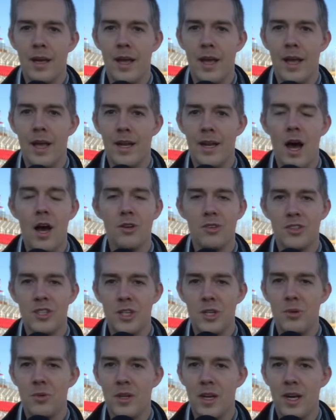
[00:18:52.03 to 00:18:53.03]
and I'll see
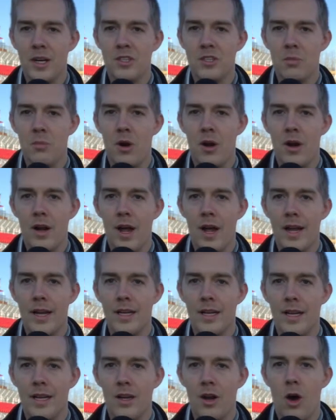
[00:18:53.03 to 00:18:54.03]
you there tomorrow
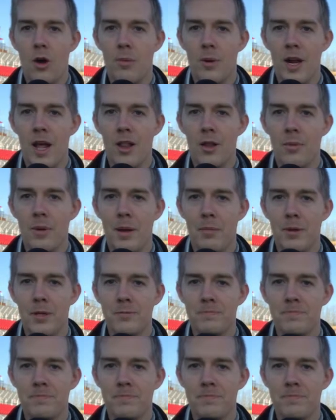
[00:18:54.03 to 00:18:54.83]
night in Auburn, Alabama.